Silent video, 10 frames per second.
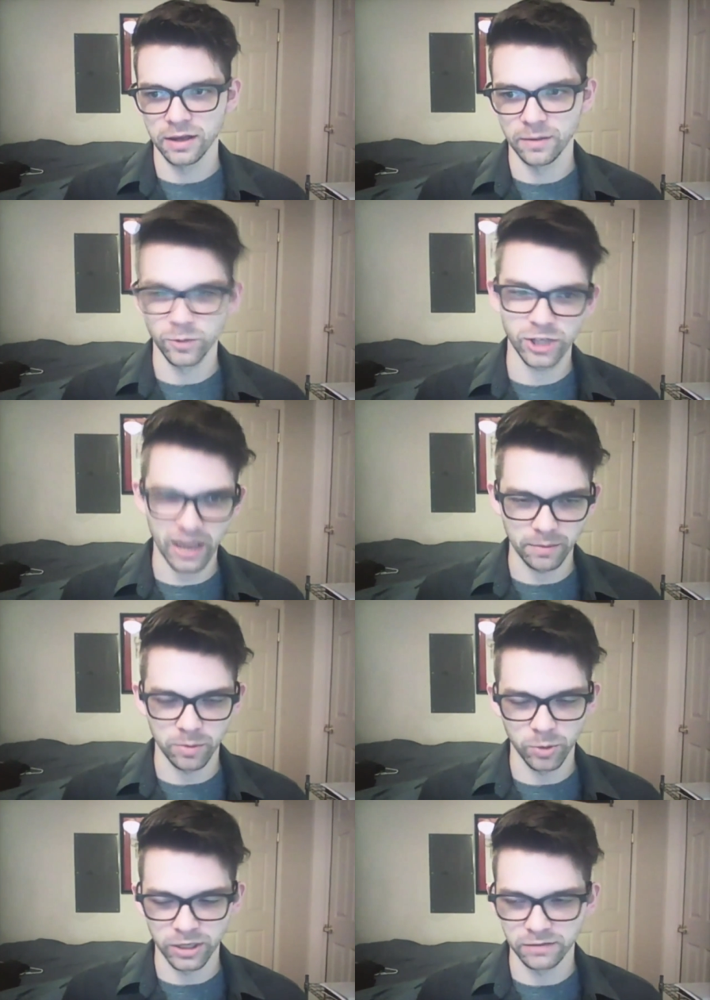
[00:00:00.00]
Which can be
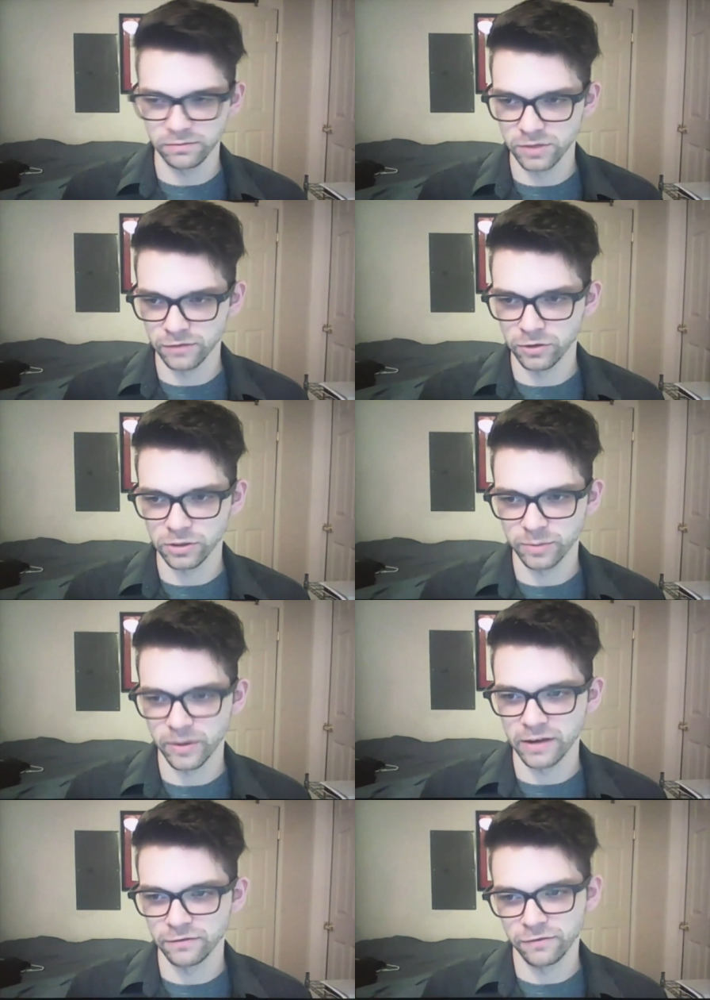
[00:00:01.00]
pretty difficult to
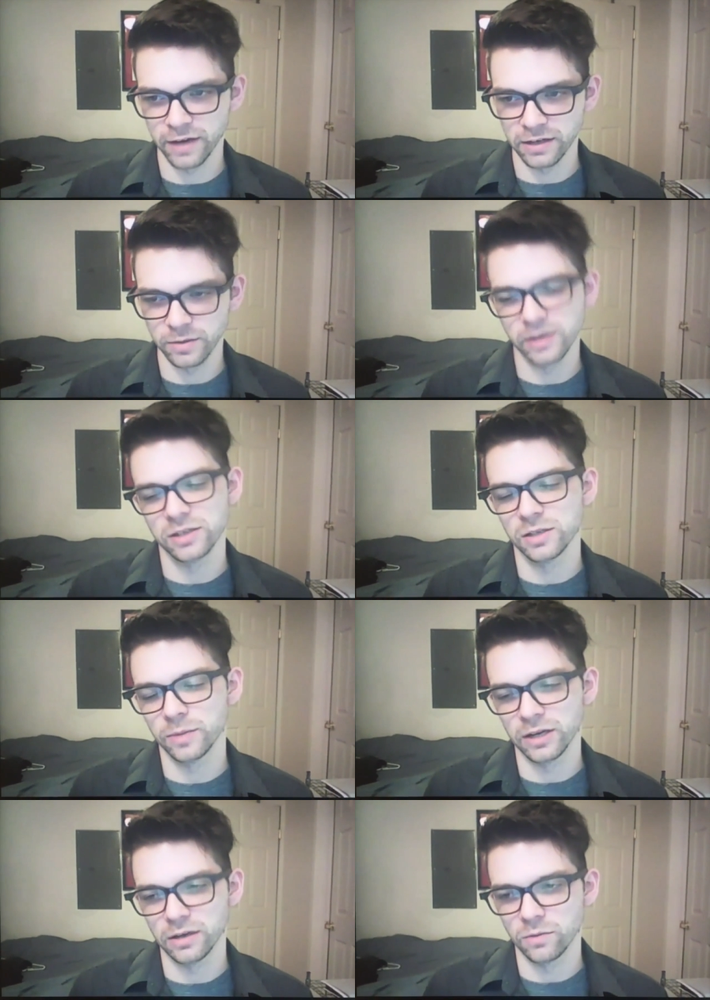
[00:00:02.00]
find
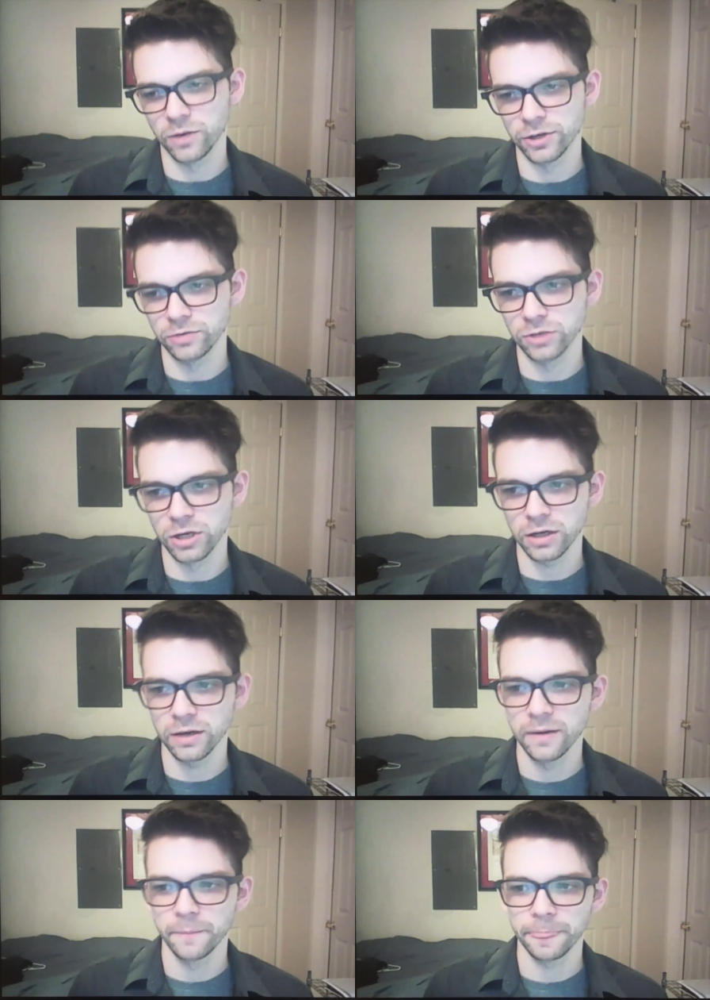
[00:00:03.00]
depending on where you look.
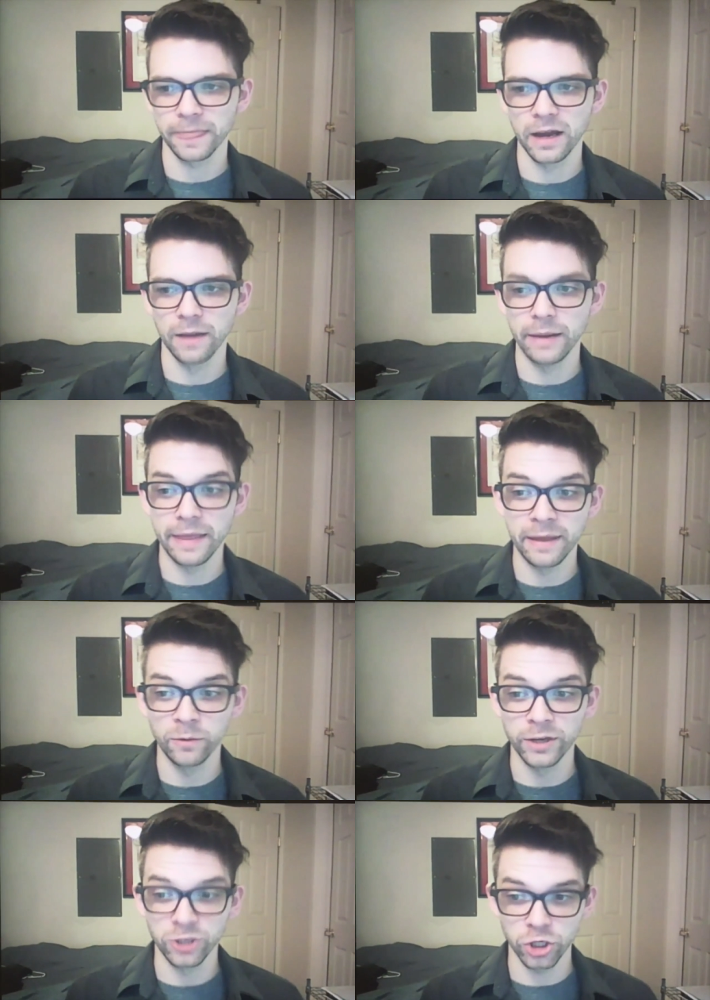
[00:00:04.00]
And
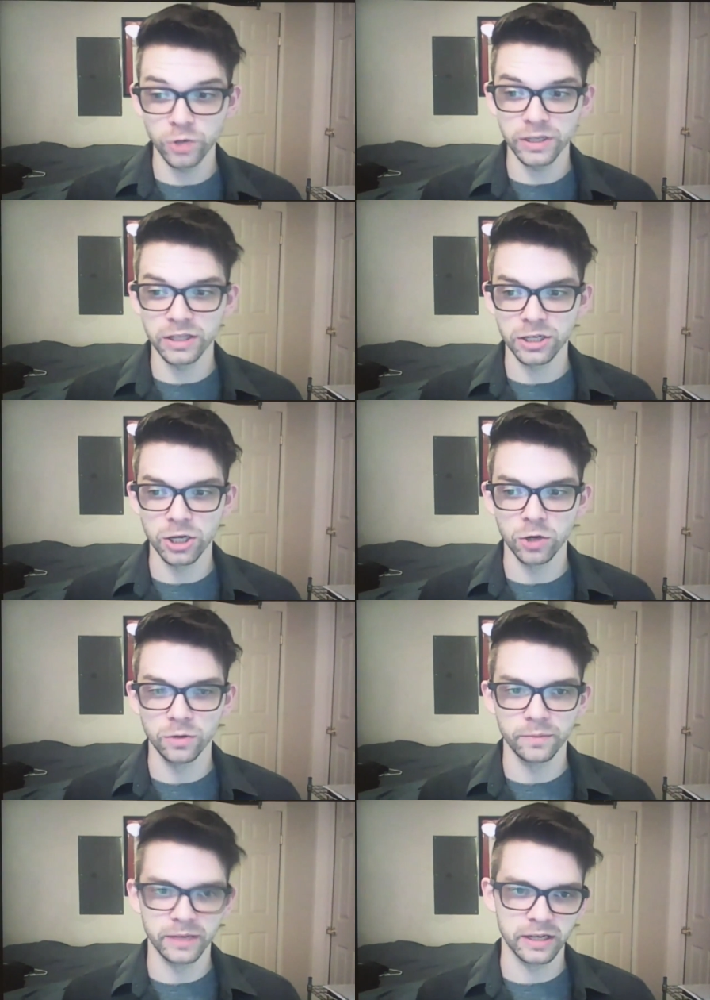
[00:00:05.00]
then when tuning the
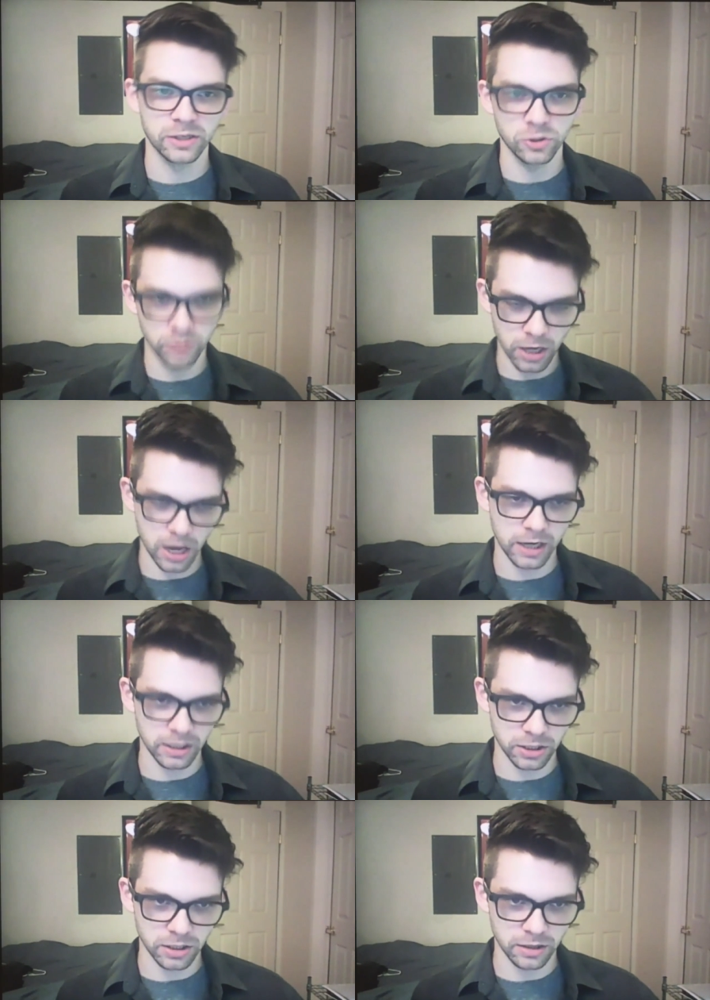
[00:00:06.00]
note, because you cut
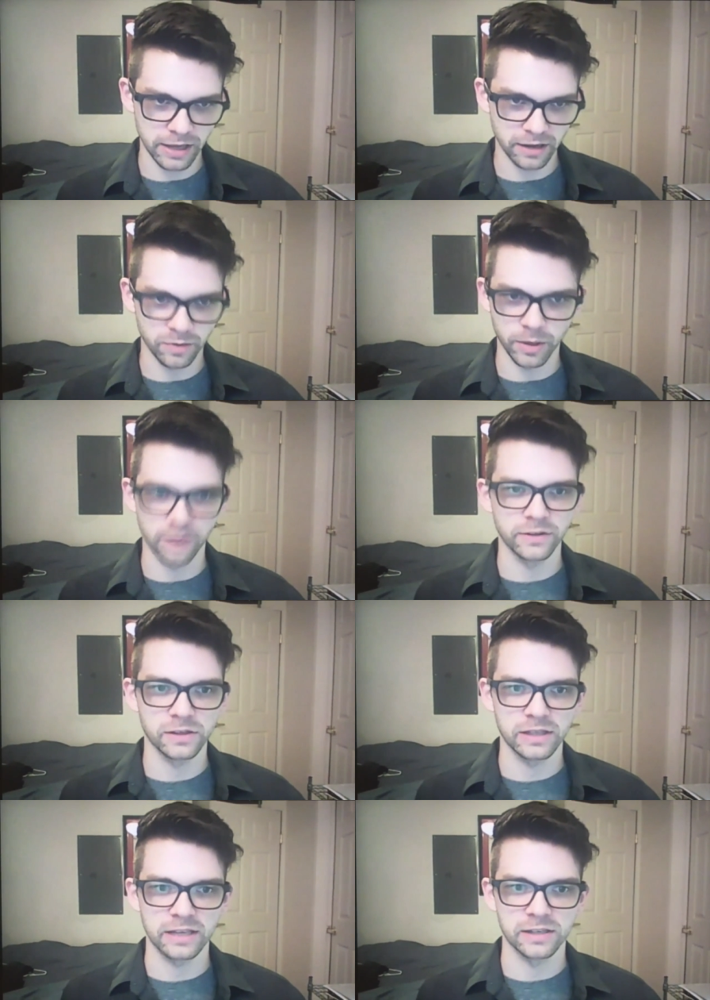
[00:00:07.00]
it to the length, but
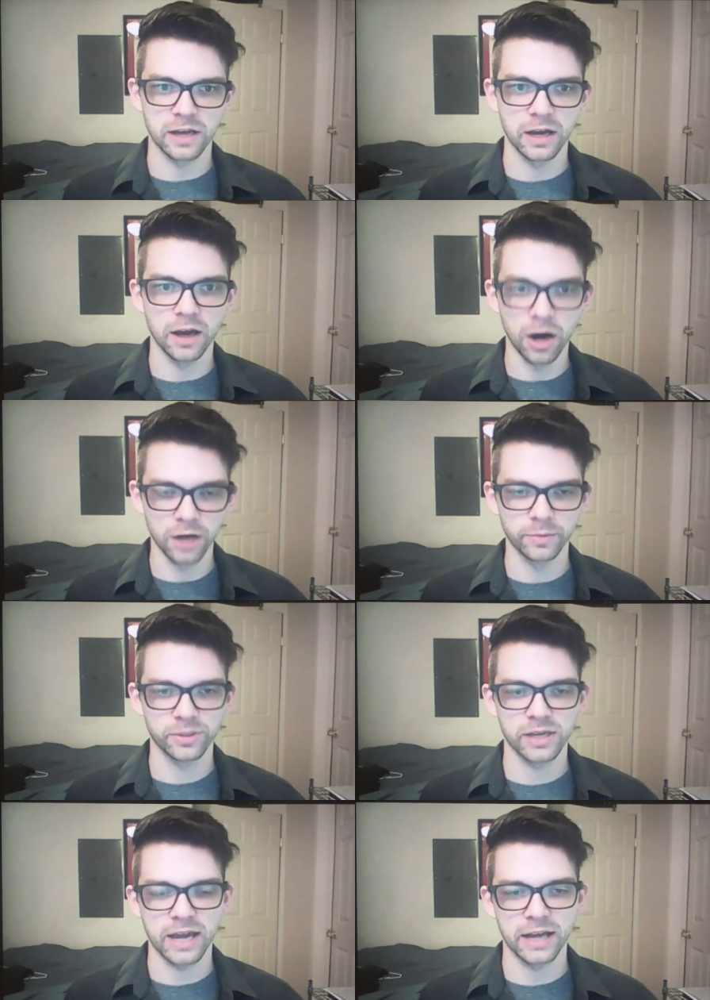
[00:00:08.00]
obviously that's not
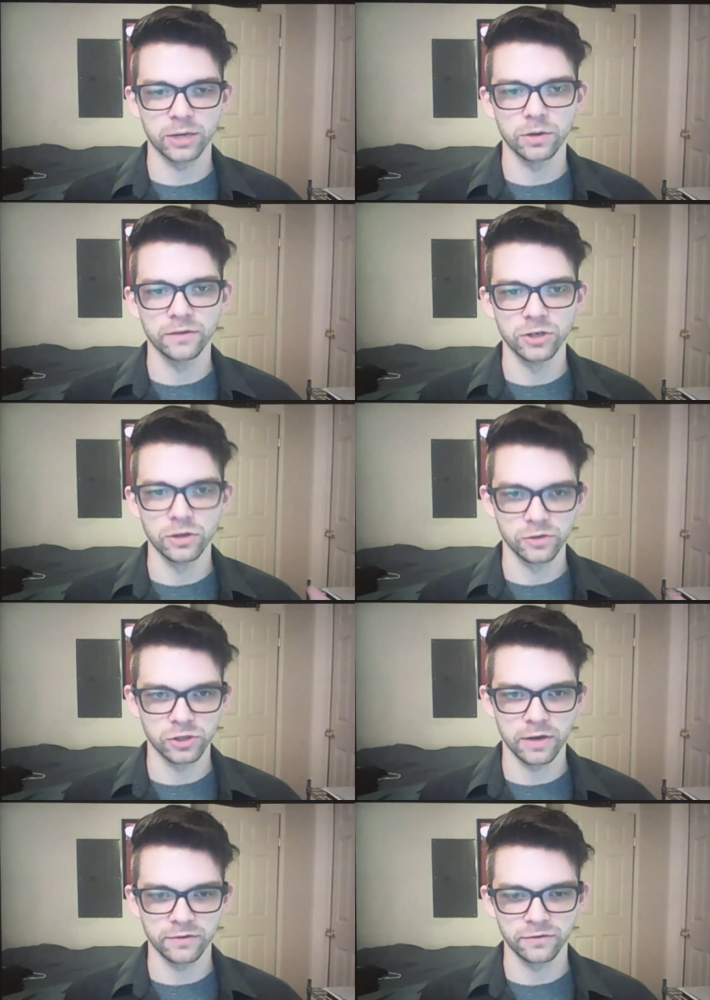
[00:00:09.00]
100% accurate of a note,
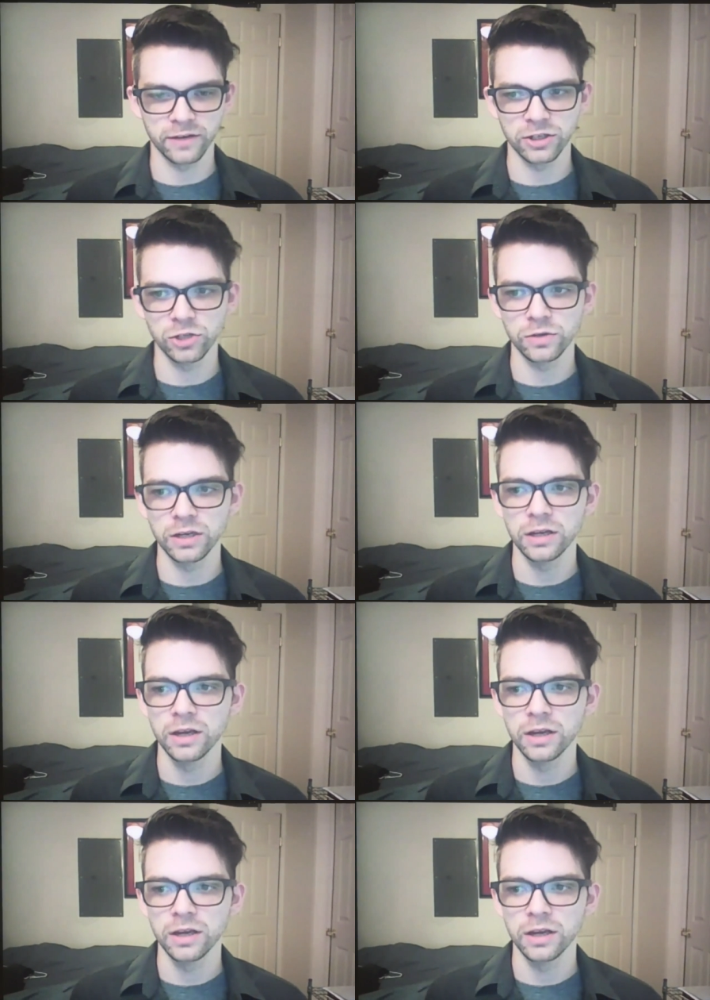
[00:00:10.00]
so you have to fine tune it.